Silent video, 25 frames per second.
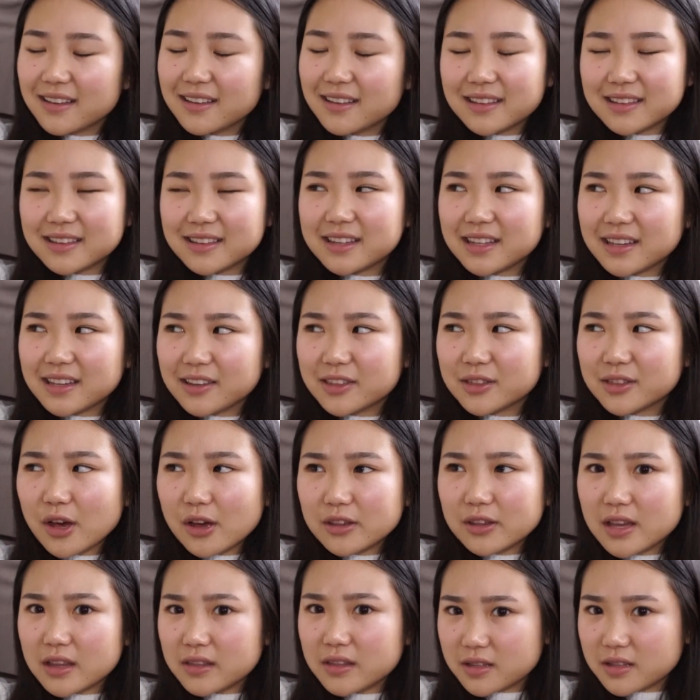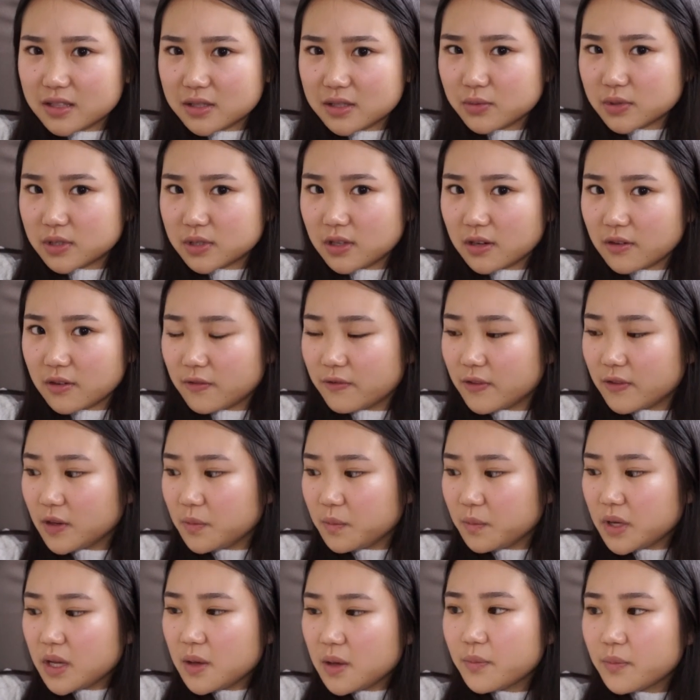they thought that this was gonna fit
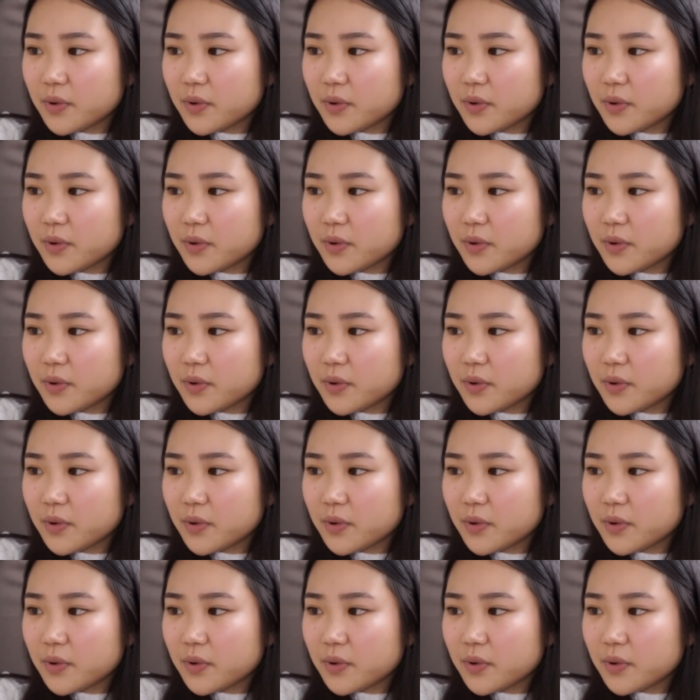me.